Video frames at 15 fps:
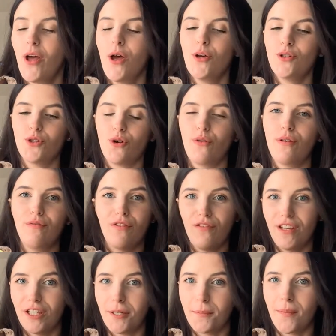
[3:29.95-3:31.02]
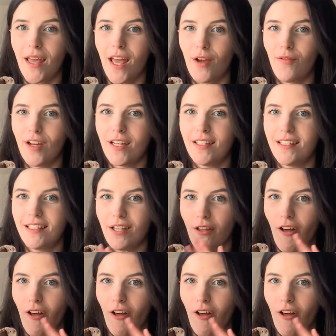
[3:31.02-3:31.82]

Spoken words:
during revision periods, so that